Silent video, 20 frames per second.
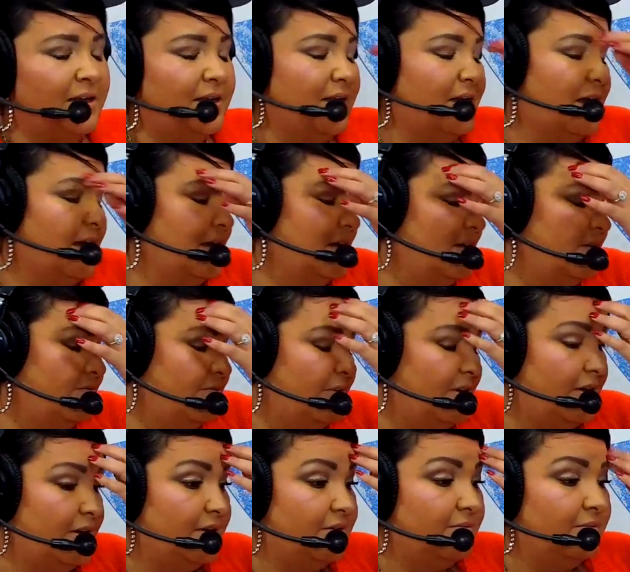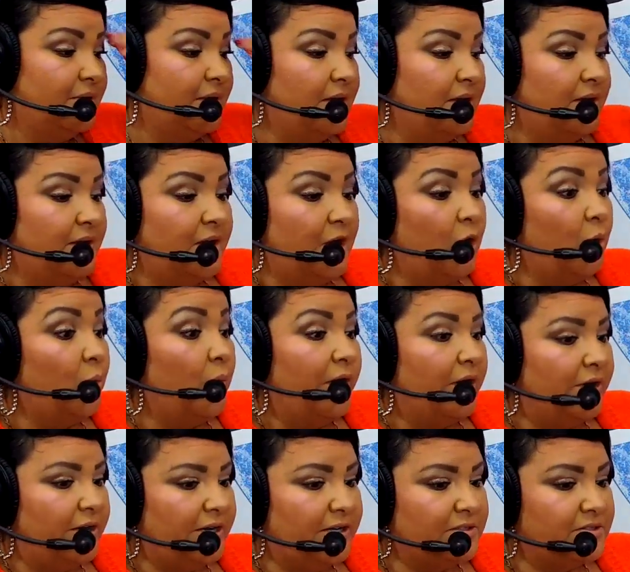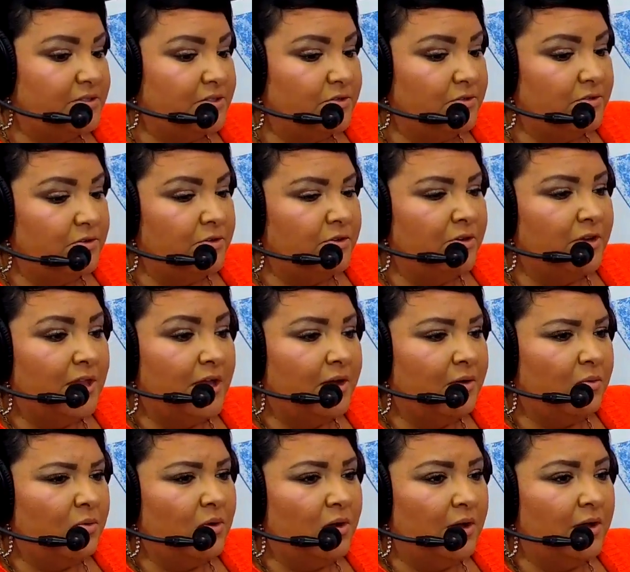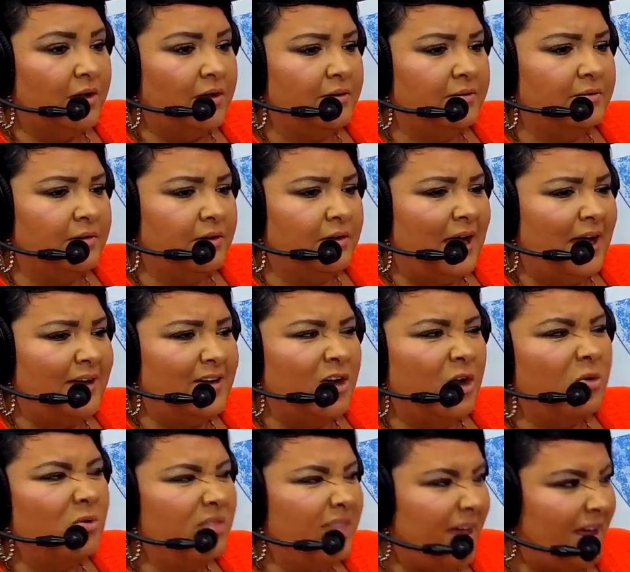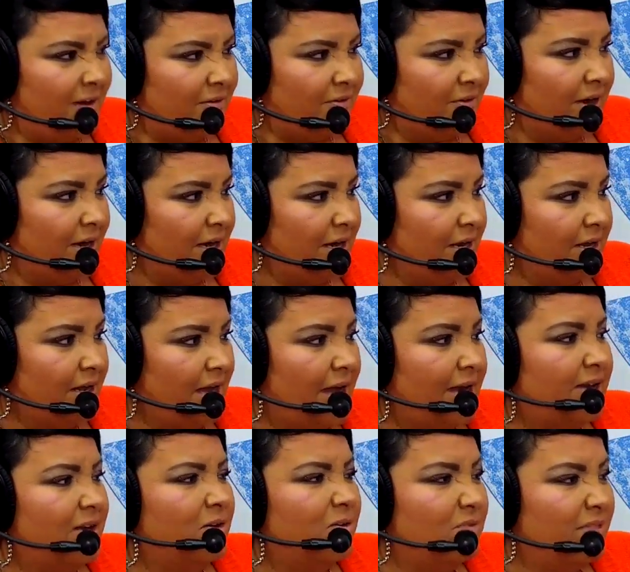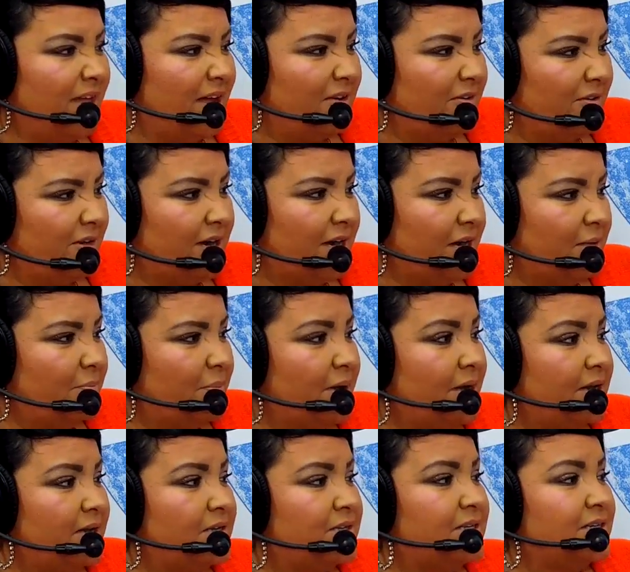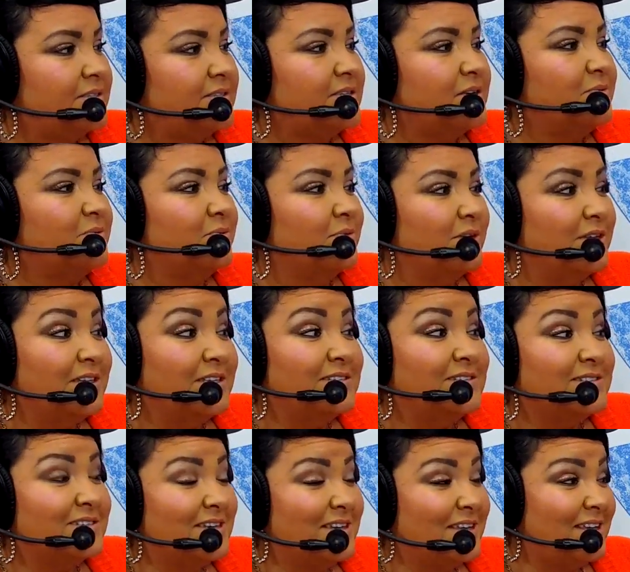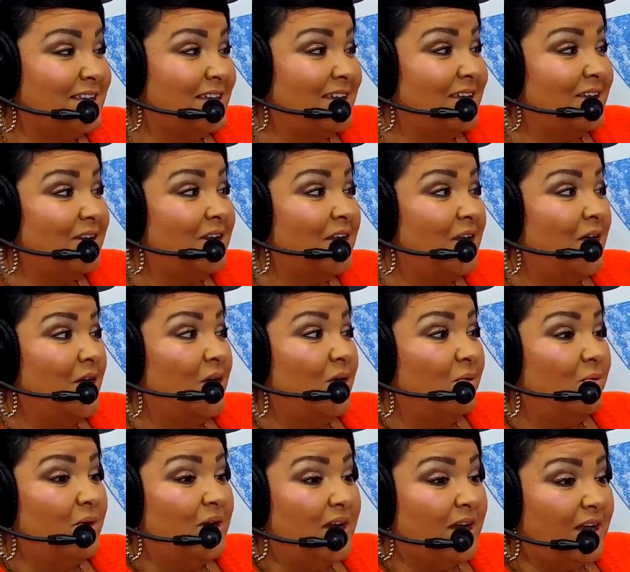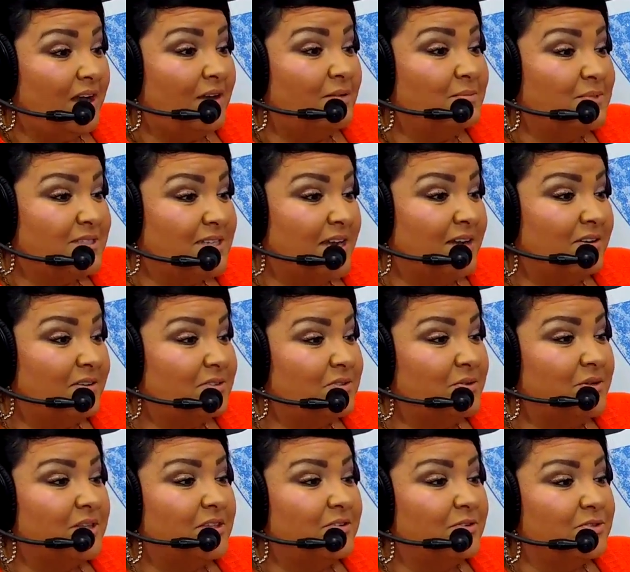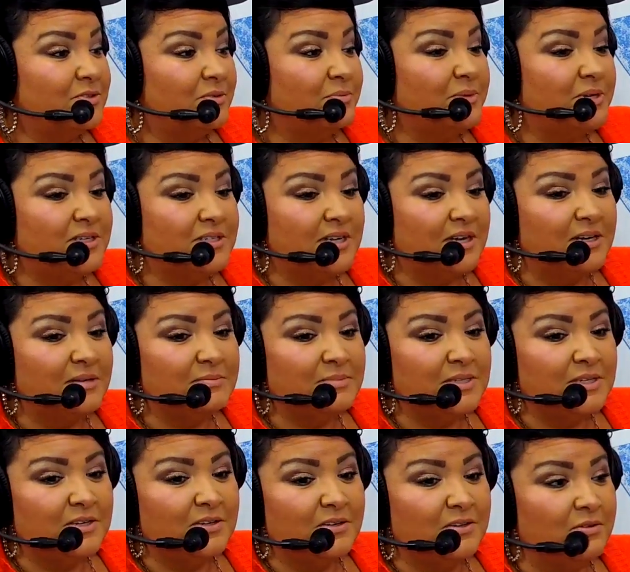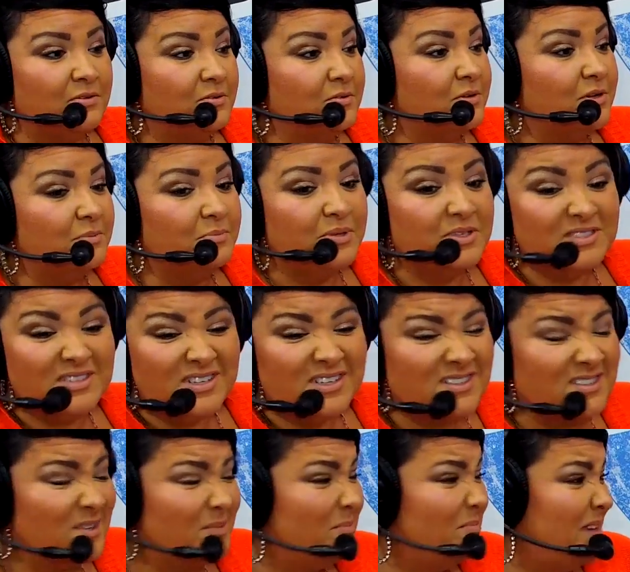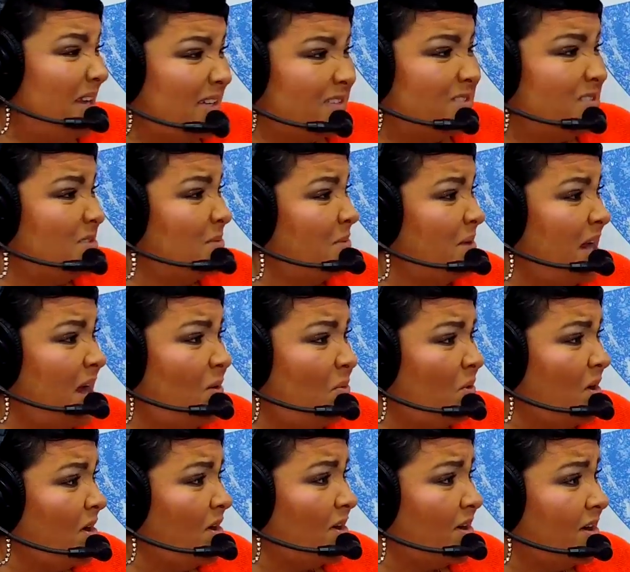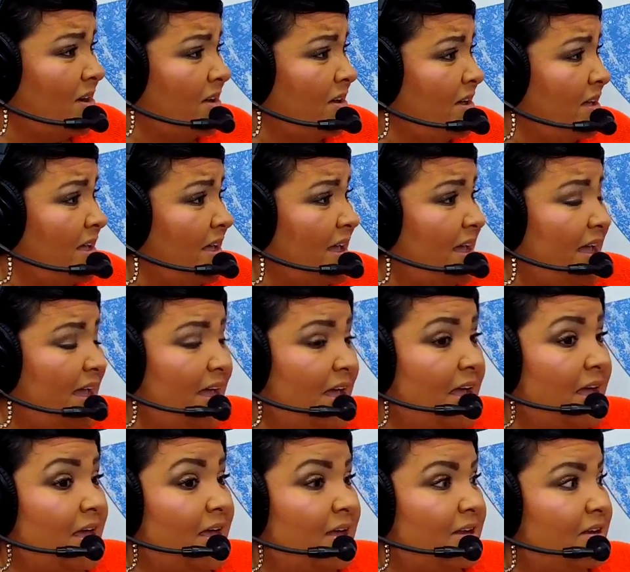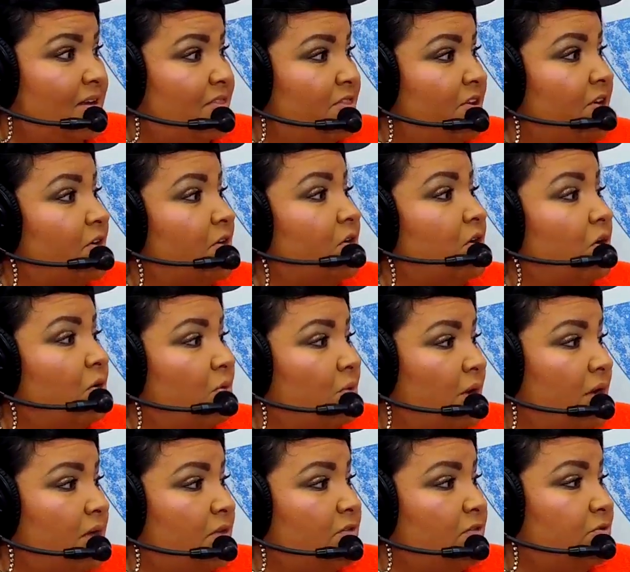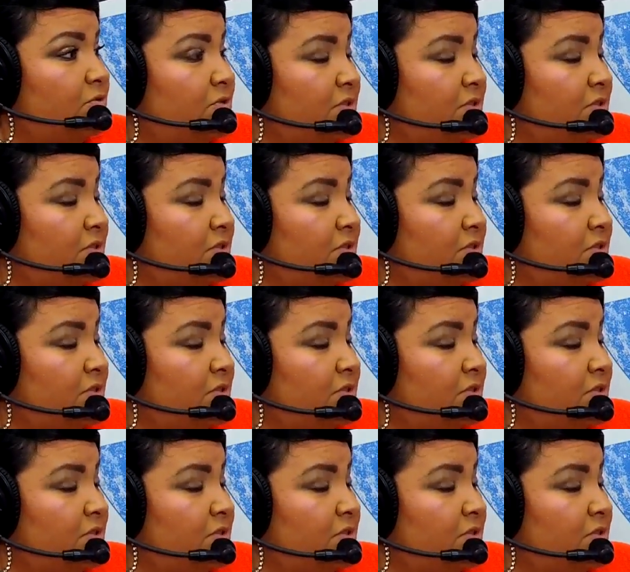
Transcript: kind of awareness, you're like, well, I know that already. I know that already. But does it really sink in when it comes down to it? There's so many times that you could be sitting next to somebody at work, and they're going through